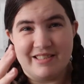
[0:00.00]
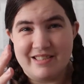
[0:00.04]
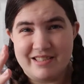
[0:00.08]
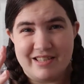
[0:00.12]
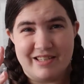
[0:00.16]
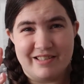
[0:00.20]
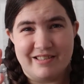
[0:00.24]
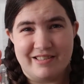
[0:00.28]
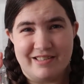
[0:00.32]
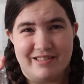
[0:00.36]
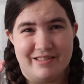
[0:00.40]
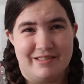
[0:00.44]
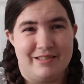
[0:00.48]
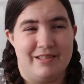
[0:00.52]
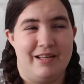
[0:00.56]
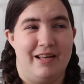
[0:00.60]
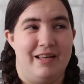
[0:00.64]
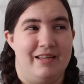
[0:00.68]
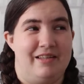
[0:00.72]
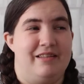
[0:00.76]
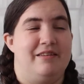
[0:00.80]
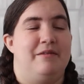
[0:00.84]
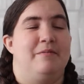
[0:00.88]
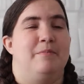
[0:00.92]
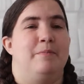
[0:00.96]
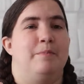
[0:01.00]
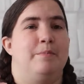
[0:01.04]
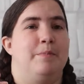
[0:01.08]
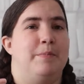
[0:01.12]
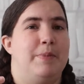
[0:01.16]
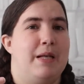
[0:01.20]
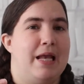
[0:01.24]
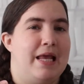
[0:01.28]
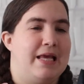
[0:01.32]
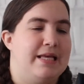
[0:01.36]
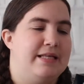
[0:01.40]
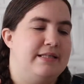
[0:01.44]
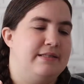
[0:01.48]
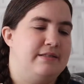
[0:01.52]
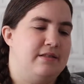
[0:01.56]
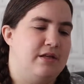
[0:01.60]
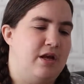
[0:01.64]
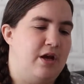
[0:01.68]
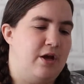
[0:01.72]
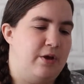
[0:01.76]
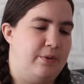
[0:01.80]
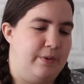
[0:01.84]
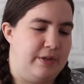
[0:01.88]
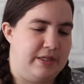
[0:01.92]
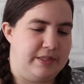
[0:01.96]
It turns into like play snow.